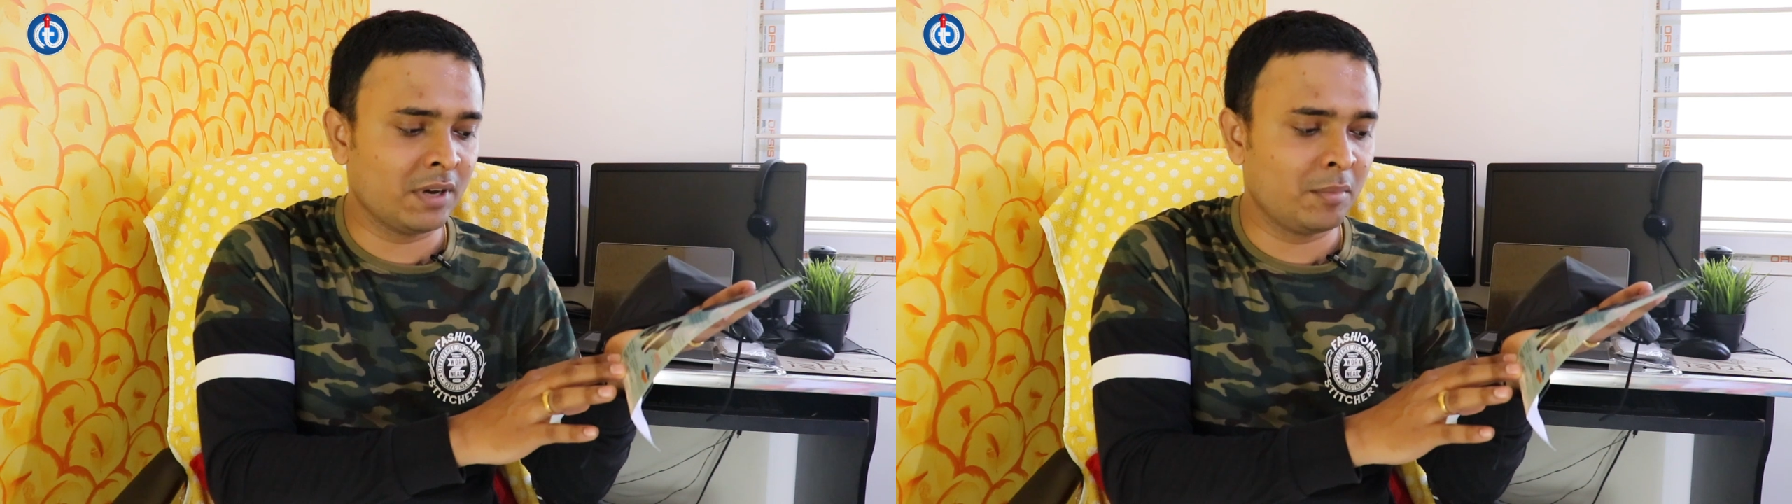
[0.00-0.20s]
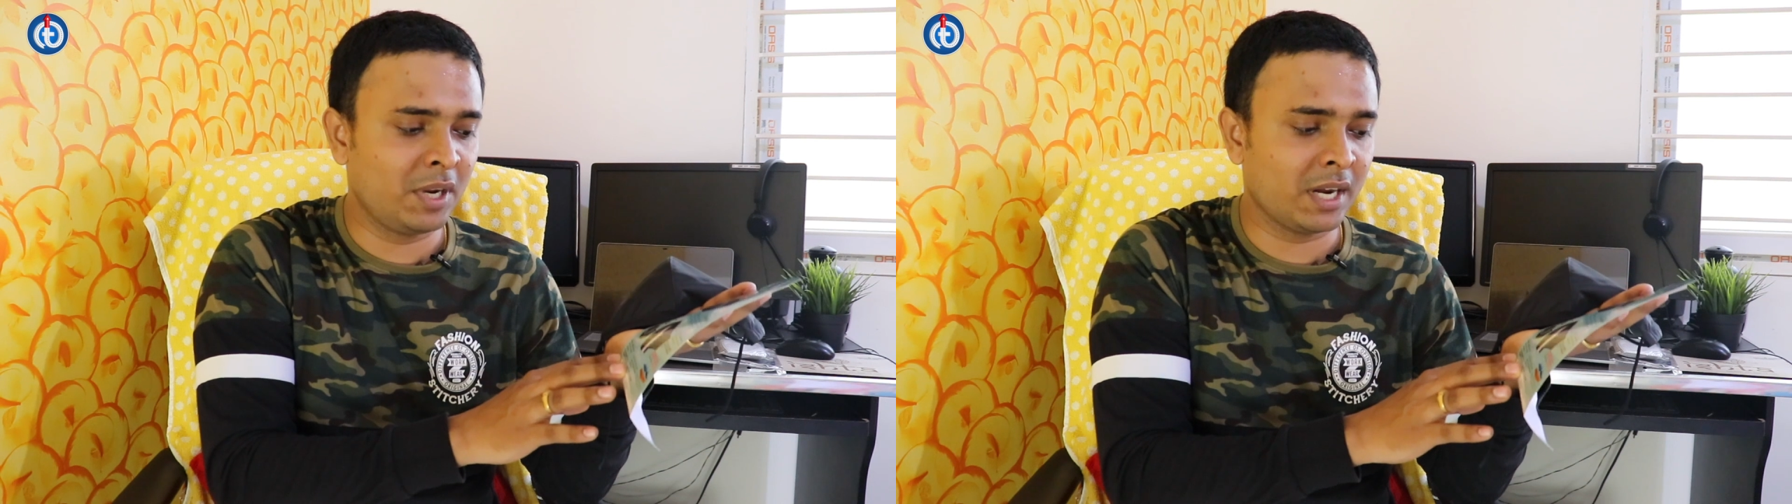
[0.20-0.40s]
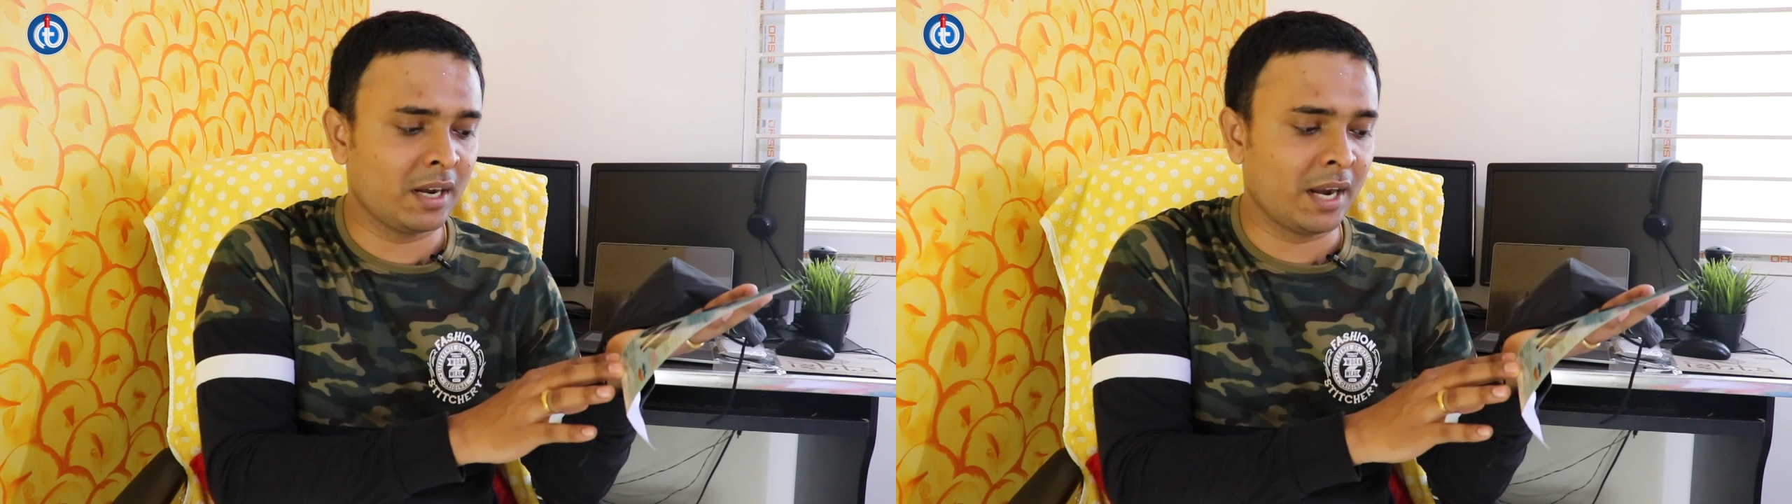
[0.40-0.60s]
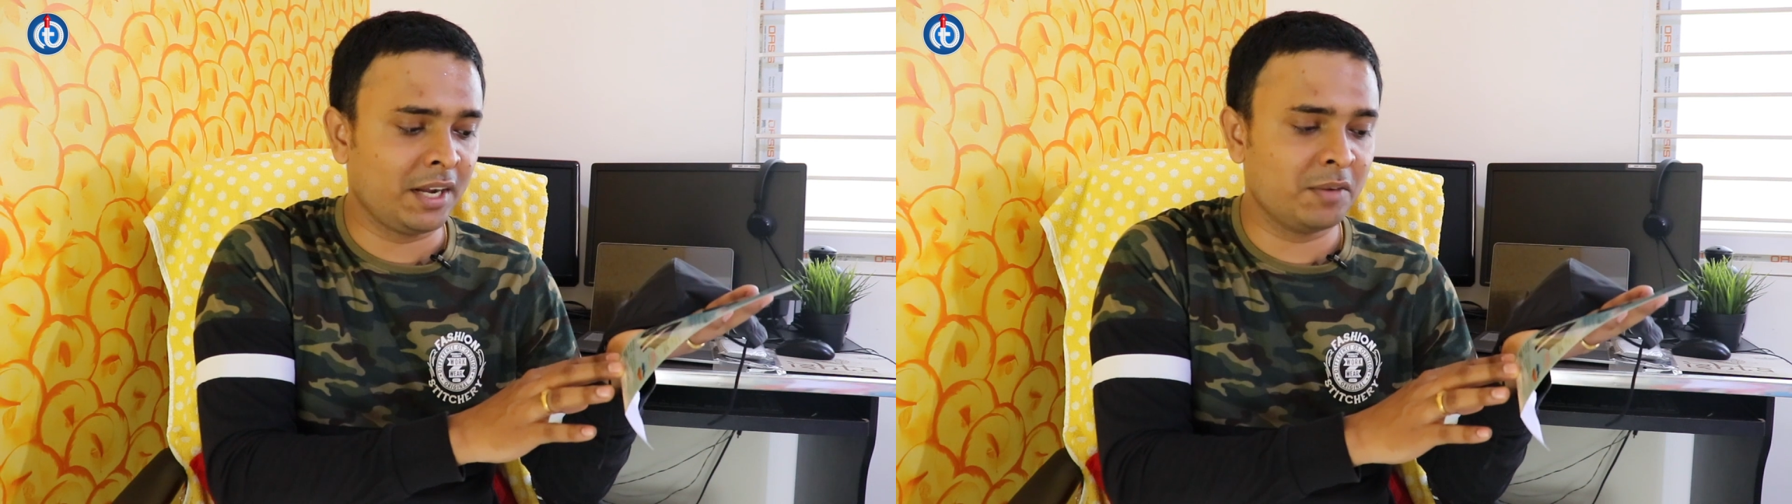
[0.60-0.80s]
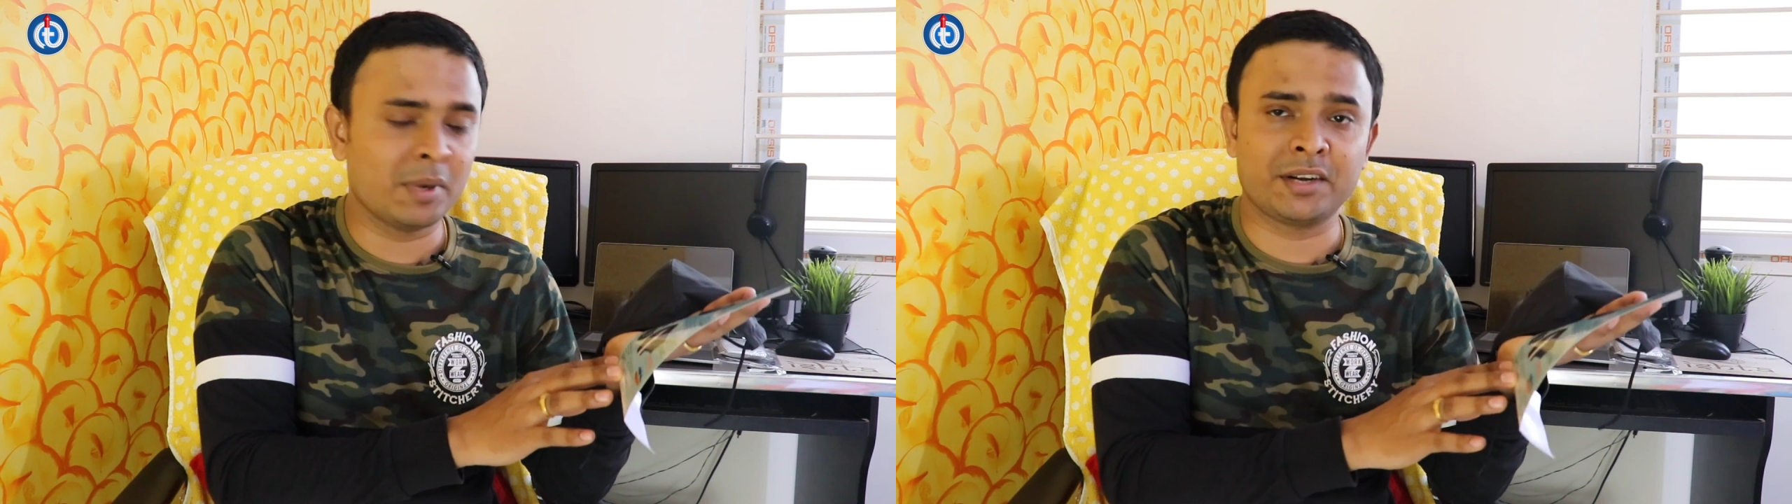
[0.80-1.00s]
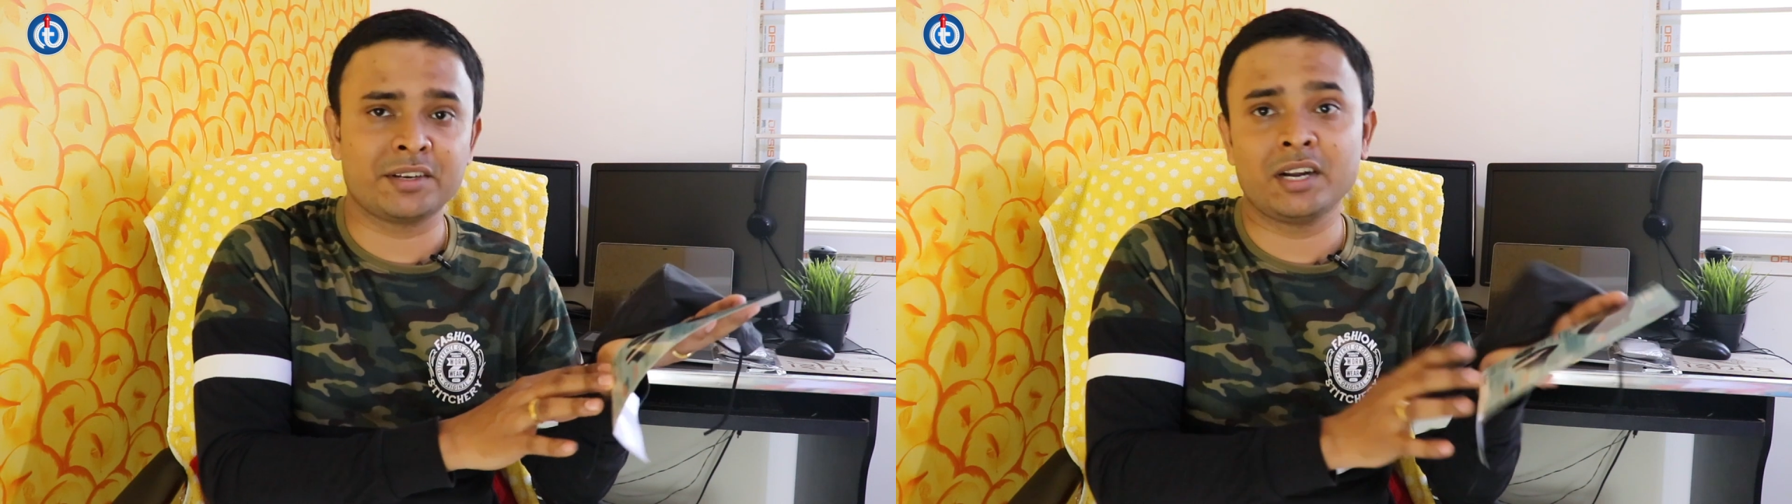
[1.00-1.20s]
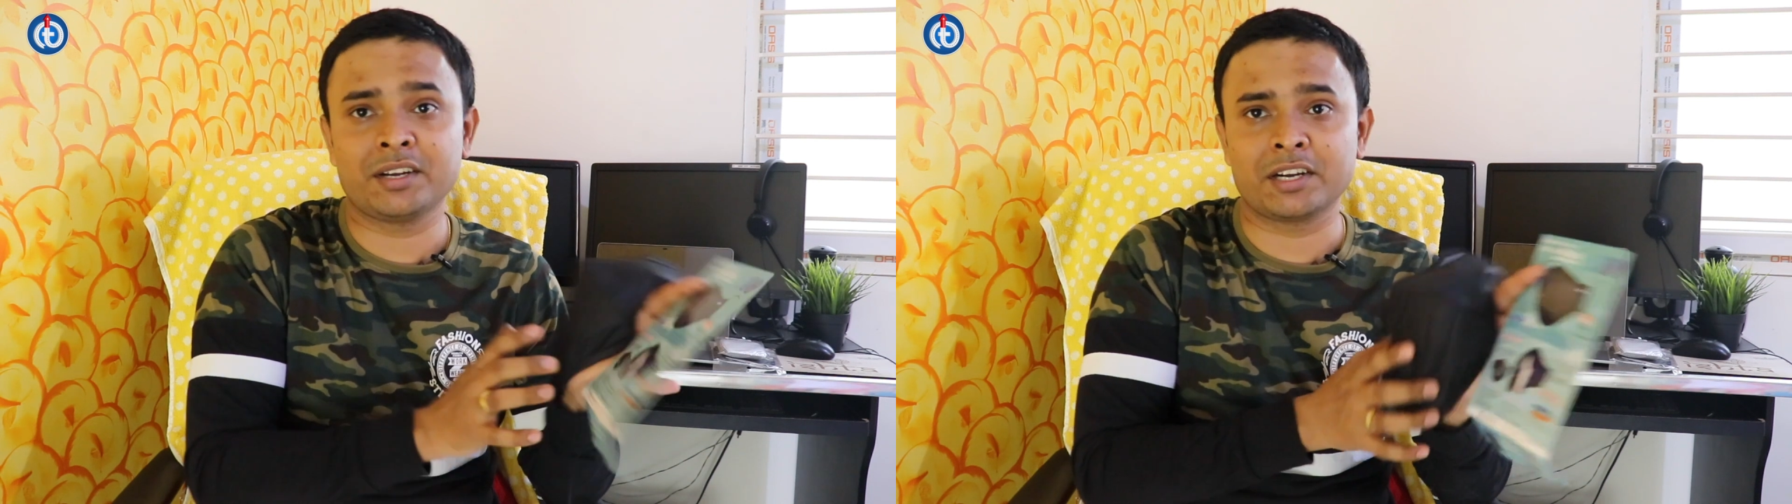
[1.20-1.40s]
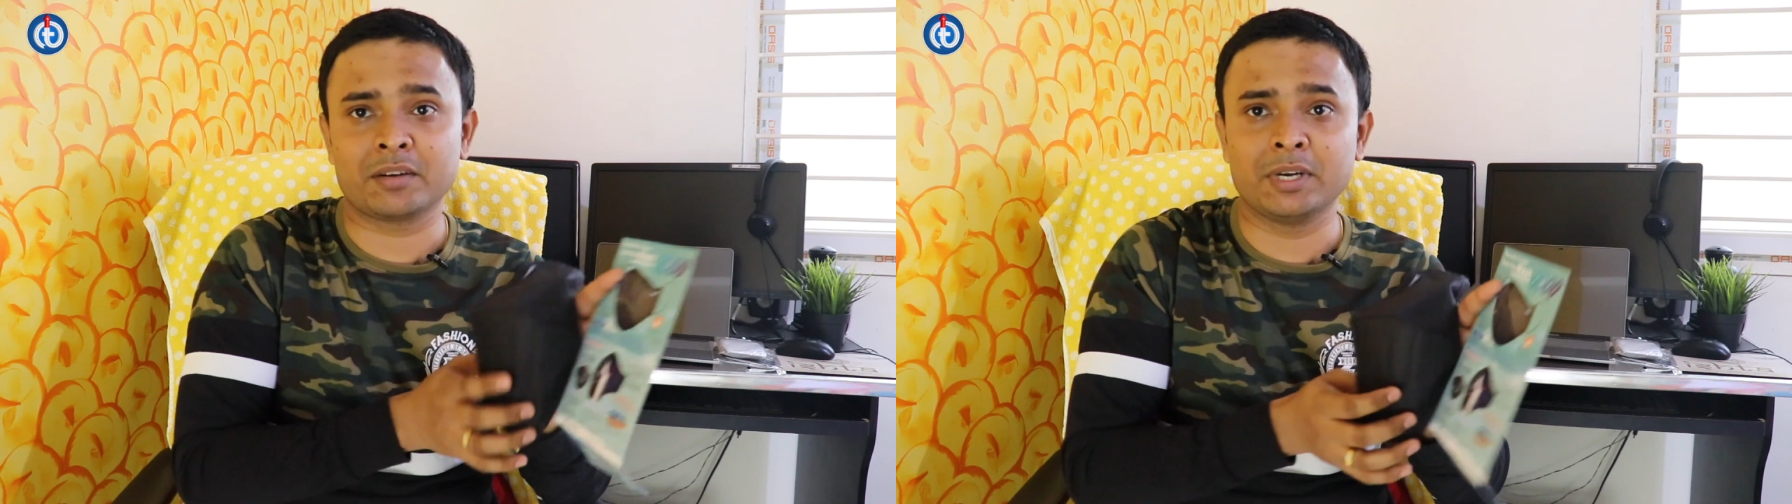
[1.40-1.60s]
fabric and
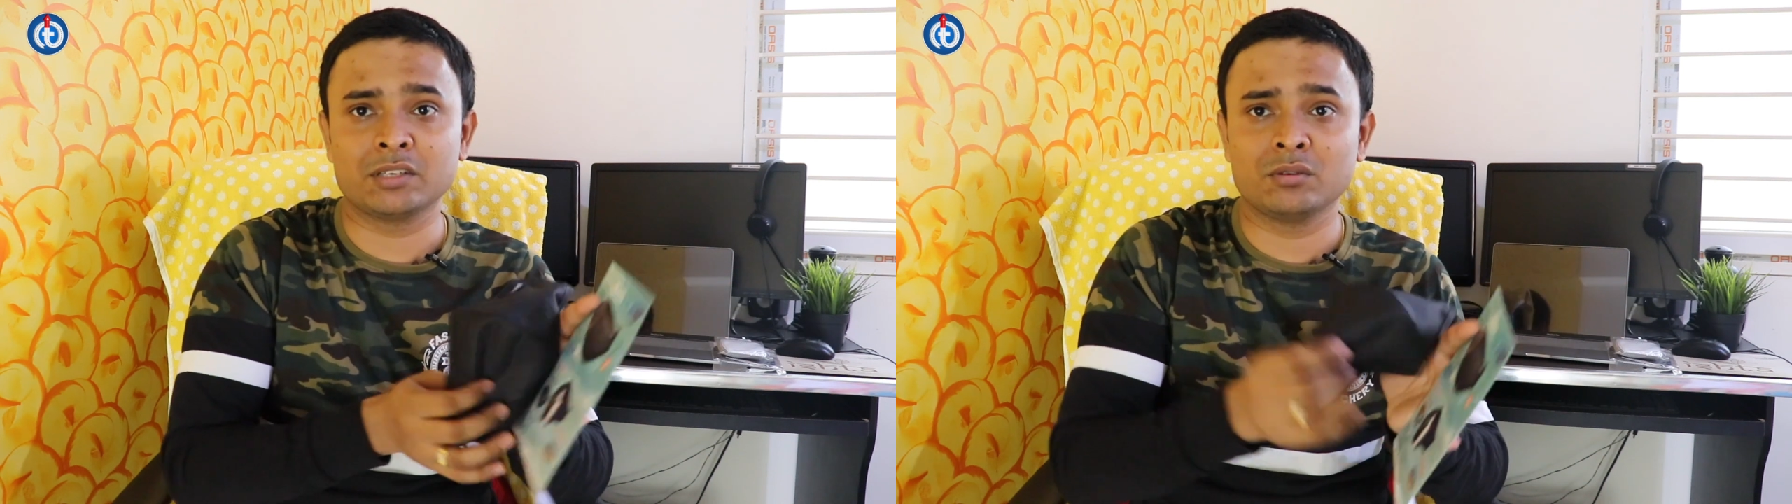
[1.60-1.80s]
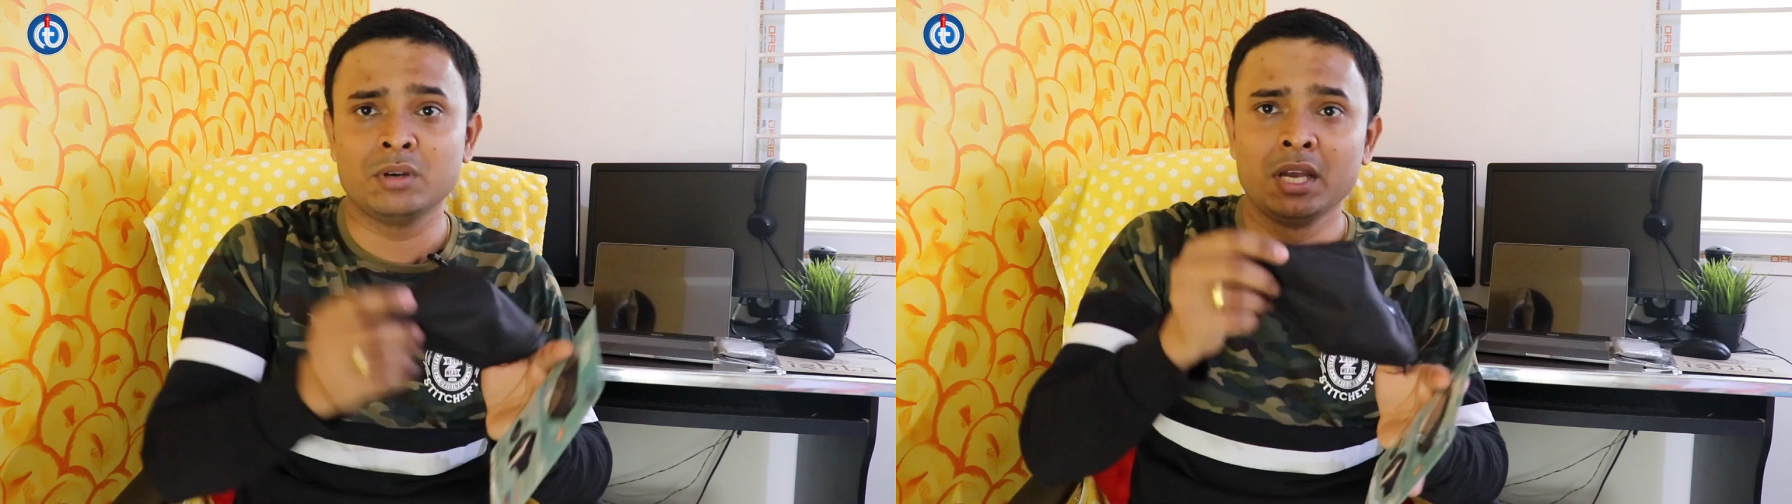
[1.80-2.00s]
antibacterial treatment. So